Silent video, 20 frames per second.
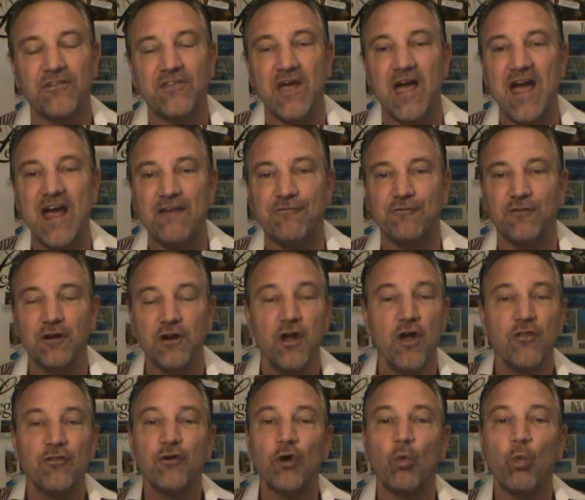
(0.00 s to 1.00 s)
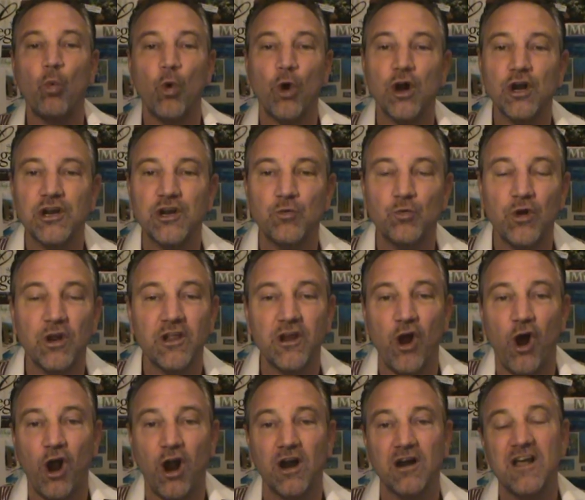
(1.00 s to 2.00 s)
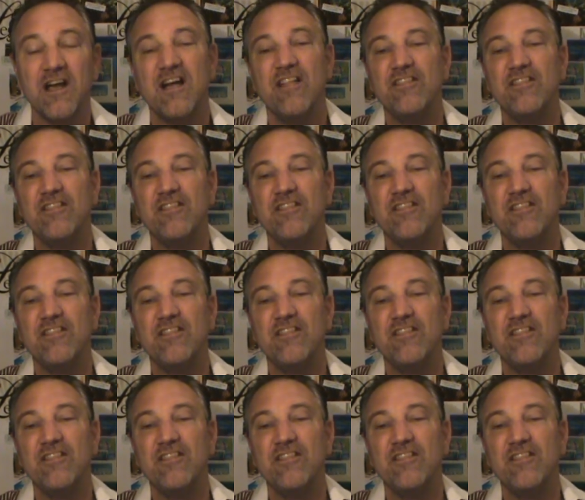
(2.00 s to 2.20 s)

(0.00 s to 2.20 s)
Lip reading: the effort. They're working really hard.